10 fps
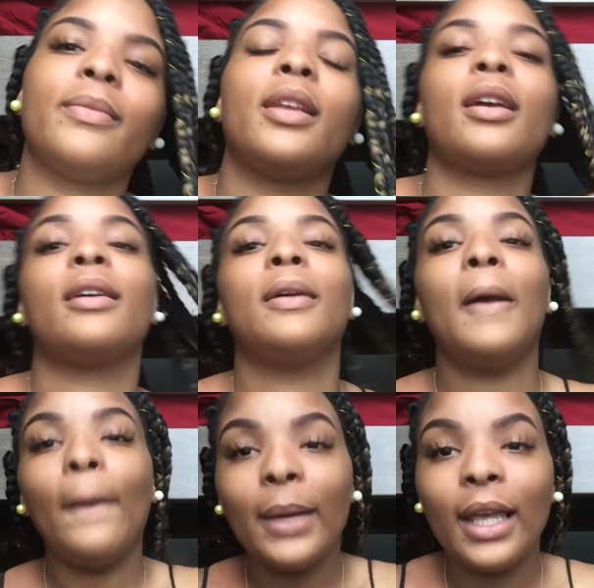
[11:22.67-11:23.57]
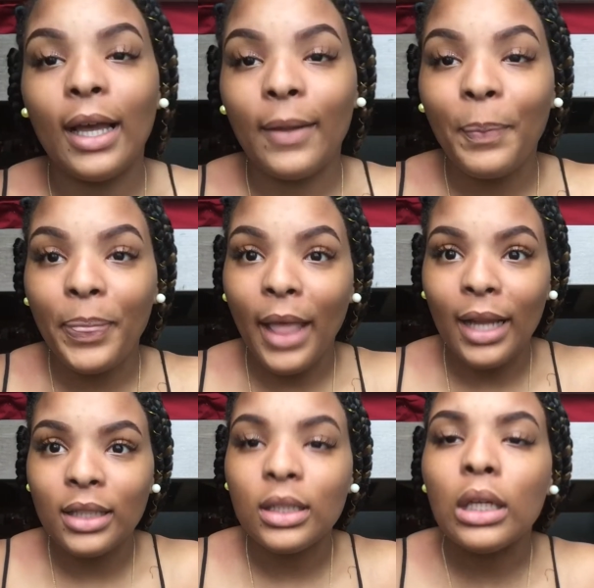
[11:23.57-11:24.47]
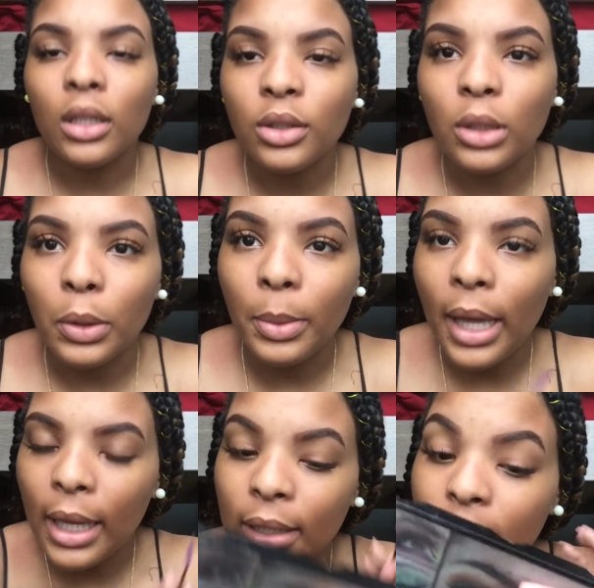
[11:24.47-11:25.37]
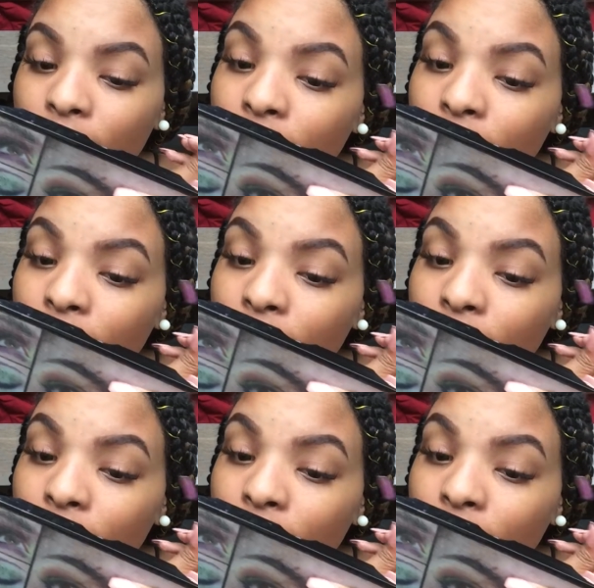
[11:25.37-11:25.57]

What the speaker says: Okay. But yeah, that's so bad.